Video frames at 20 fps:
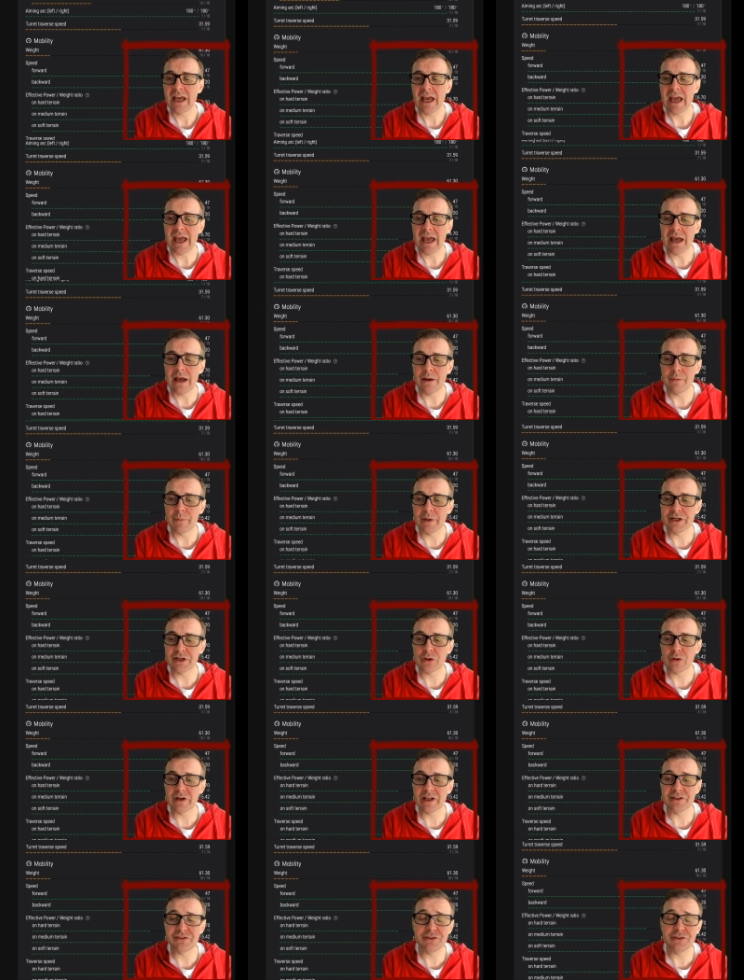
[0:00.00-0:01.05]
And you're
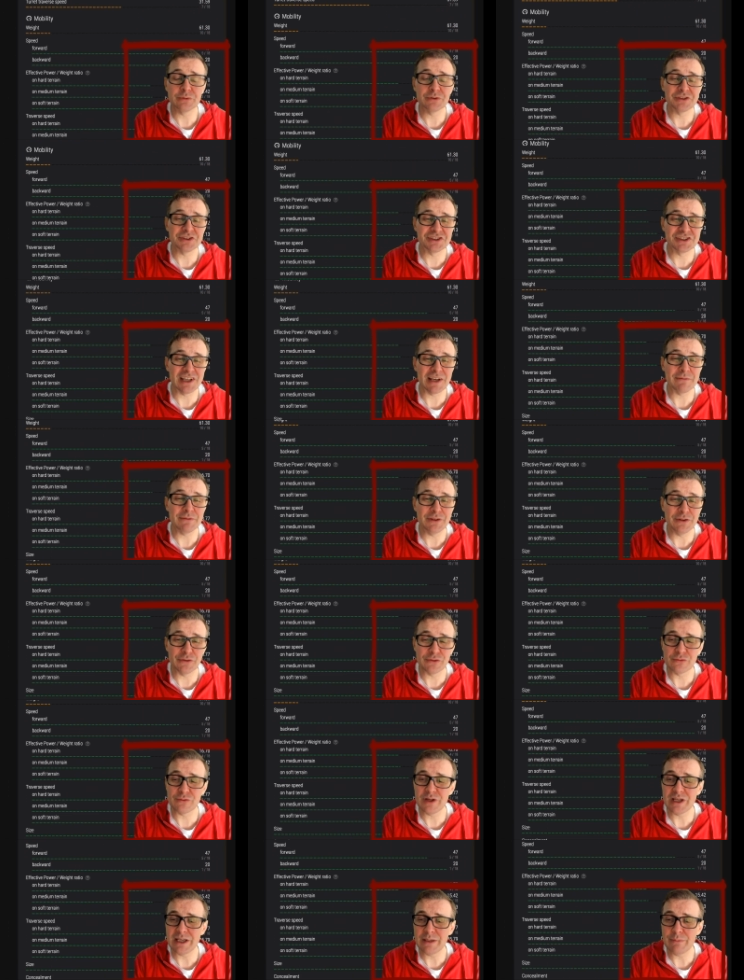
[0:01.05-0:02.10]
going to get
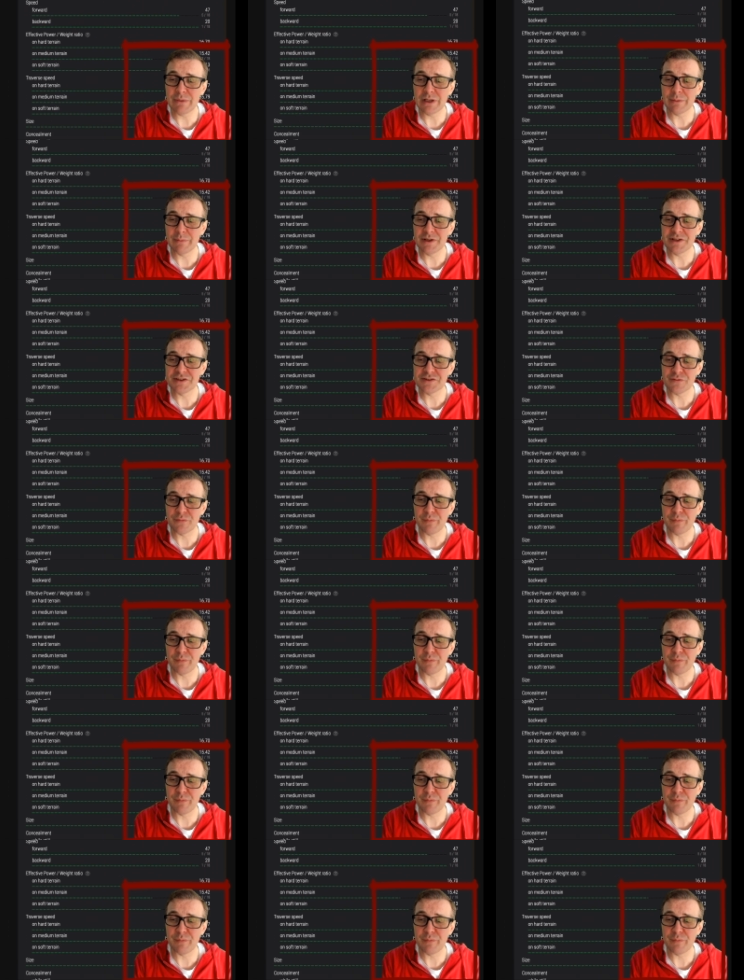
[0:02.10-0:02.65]
273mm